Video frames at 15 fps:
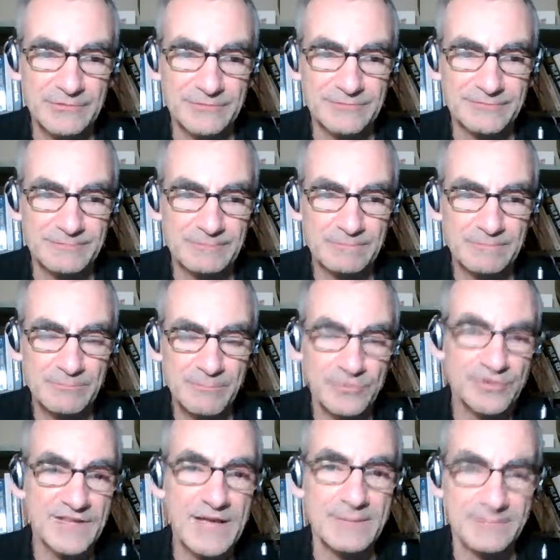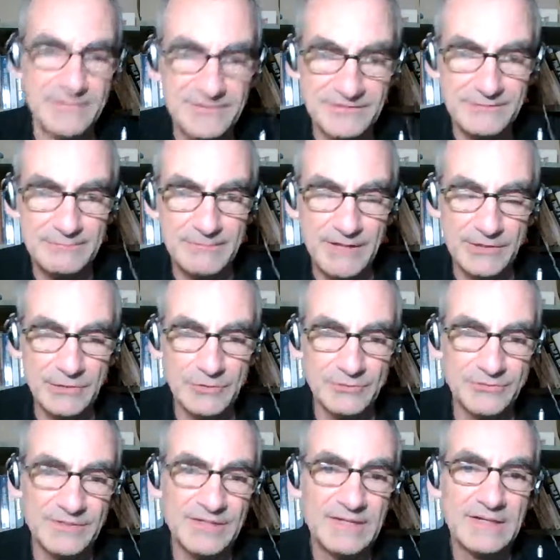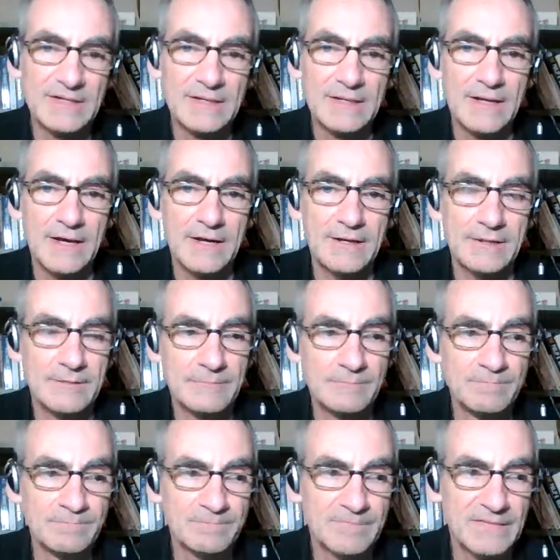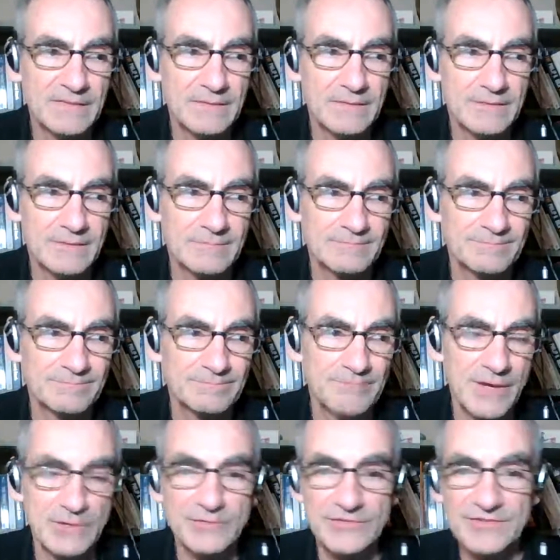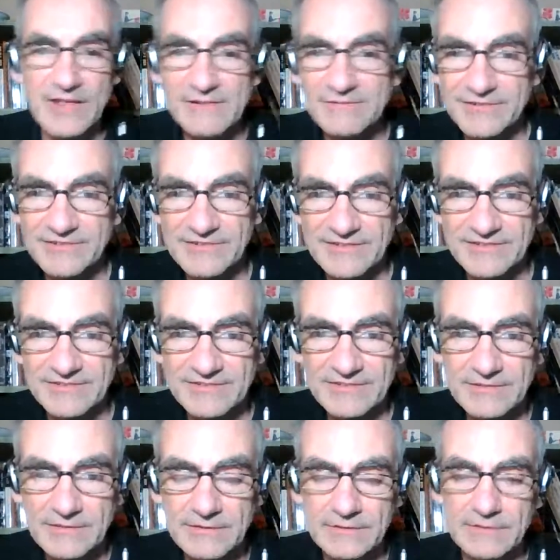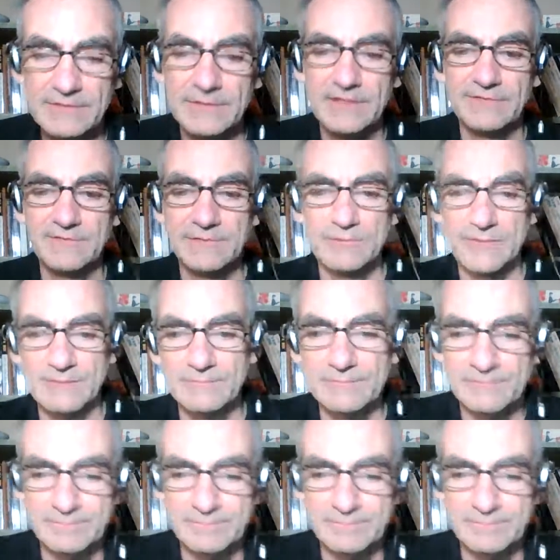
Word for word: of preempts my own um, my own selfishness, if you will.